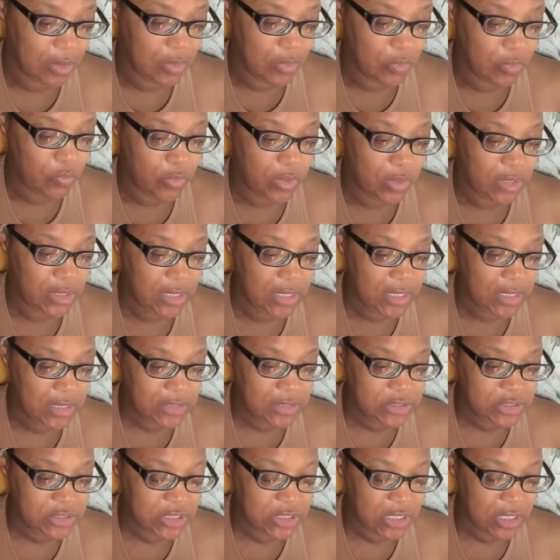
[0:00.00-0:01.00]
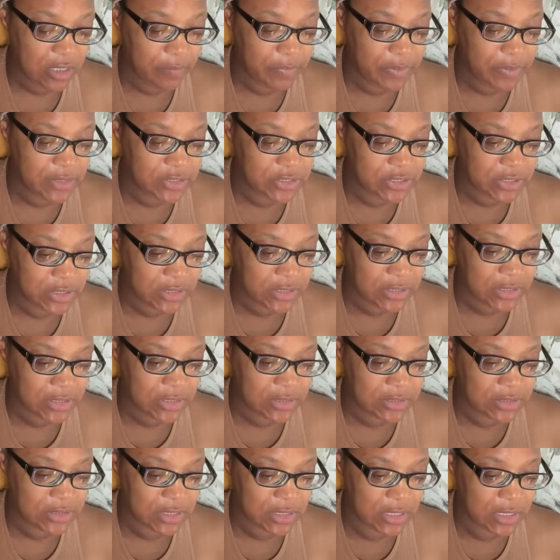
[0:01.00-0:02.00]
When he shall be
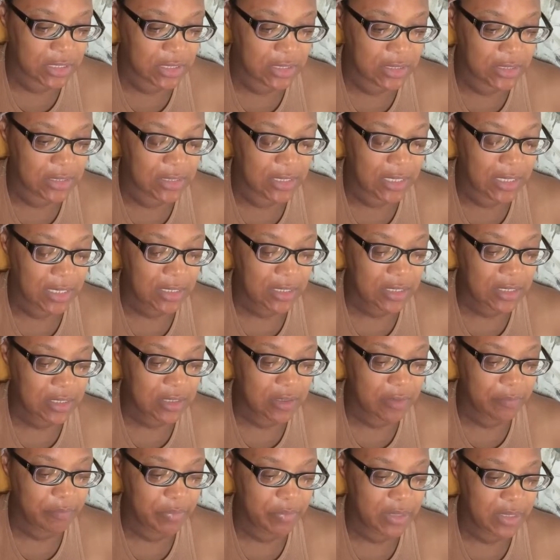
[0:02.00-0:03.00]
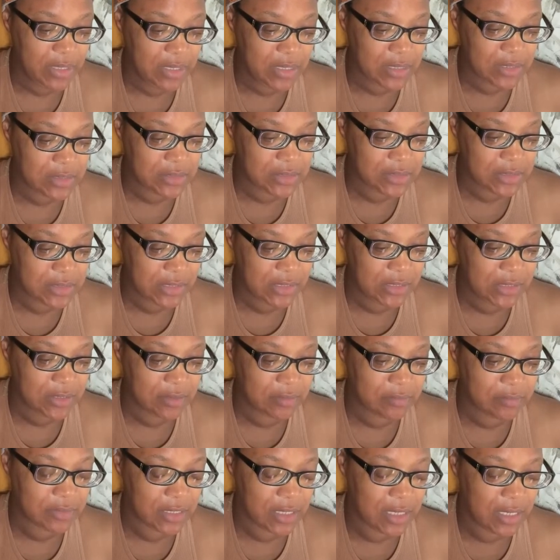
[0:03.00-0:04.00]
judged, let him be
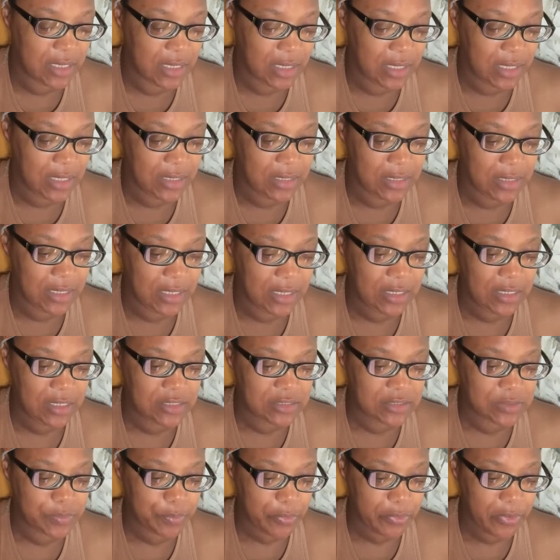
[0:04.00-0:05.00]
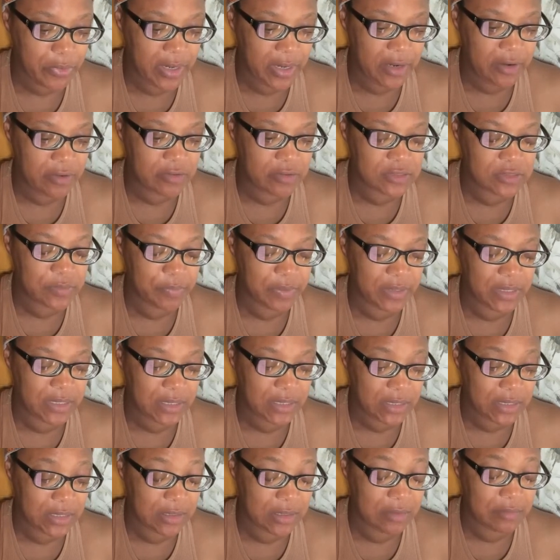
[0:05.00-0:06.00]
condemned, and let his prayers
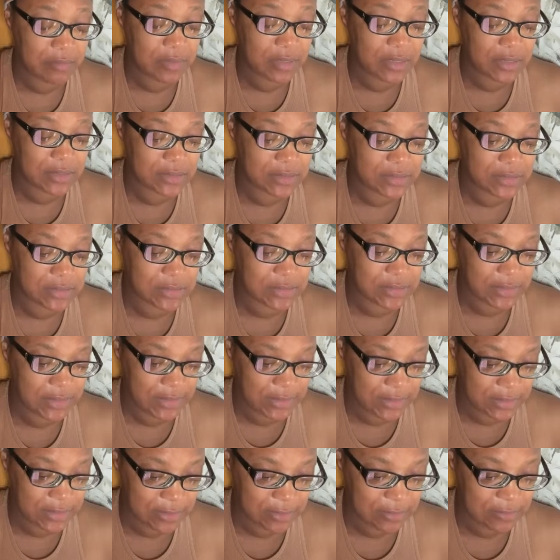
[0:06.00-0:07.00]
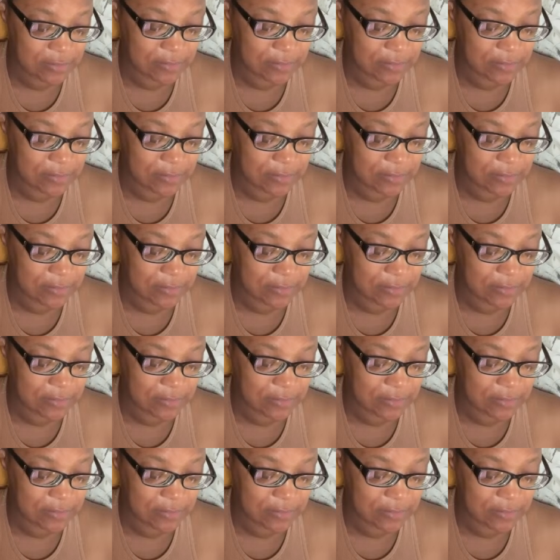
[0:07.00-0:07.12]
become sin.